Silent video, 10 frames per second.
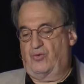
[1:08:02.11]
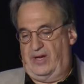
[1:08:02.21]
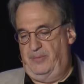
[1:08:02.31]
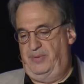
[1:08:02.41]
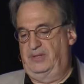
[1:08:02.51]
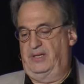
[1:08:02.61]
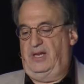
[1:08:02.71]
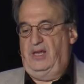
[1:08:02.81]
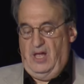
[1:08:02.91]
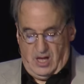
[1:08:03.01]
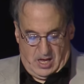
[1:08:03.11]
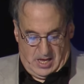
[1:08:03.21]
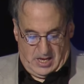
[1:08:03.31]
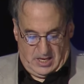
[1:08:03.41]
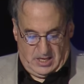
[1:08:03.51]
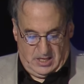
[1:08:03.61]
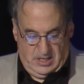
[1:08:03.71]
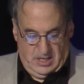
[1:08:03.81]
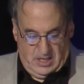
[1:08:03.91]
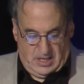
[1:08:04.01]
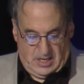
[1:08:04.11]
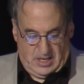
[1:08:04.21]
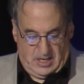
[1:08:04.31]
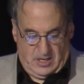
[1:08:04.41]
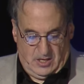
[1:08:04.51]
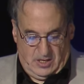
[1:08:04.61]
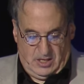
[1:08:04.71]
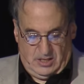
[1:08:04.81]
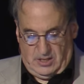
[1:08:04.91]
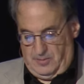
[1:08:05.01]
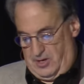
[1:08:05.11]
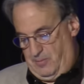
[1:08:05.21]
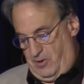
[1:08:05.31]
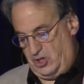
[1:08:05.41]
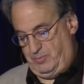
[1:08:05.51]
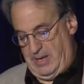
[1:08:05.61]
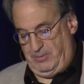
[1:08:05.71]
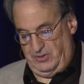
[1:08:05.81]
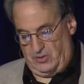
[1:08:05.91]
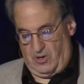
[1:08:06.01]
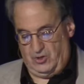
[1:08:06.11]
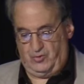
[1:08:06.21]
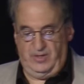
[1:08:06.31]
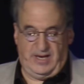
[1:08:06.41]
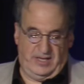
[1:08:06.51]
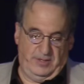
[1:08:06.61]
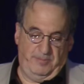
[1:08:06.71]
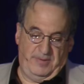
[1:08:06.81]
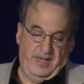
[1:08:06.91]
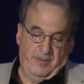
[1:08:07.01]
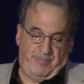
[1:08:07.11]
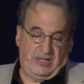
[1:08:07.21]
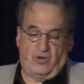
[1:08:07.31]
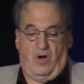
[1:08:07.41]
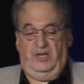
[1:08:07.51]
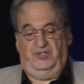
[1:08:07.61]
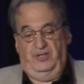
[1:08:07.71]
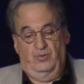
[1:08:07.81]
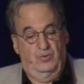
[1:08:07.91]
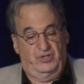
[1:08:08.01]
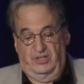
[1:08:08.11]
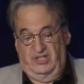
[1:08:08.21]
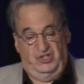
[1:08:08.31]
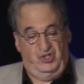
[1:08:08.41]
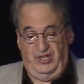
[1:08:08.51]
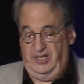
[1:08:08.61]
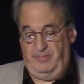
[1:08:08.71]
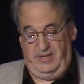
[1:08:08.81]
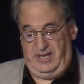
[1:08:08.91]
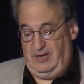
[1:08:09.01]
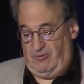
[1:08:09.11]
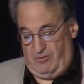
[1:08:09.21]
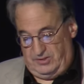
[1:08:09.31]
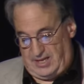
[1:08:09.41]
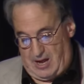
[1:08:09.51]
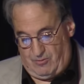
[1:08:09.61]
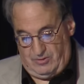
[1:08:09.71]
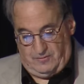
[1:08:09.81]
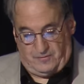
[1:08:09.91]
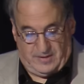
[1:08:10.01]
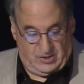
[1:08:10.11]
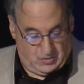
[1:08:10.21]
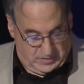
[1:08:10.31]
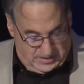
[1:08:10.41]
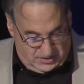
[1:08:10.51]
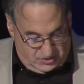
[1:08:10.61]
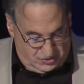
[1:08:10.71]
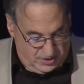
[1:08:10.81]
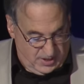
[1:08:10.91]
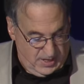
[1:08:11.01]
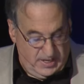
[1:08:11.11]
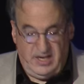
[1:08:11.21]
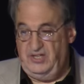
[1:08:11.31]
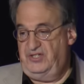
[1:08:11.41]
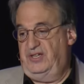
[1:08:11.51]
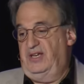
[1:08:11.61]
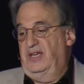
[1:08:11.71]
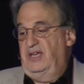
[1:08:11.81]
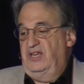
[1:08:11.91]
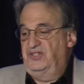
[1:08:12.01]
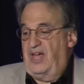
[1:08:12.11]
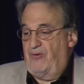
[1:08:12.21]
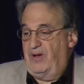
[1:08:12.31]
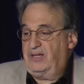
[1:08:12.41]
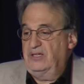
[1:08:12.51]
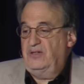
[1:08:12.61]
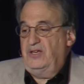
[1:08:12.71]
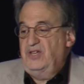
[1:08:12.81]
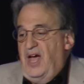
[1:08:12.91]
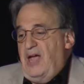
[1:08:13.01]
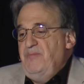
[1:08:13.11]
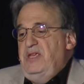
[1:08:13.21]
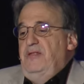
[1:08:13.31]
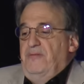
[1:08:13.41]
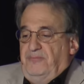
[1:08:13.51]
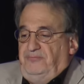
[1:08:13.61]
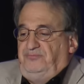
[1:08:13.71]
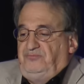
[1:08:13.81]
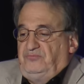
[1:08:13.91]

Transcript: credibility amongst people in the country. And Ben Carson, who's a legitimate hero, a towering figure, is not recognized. I mean,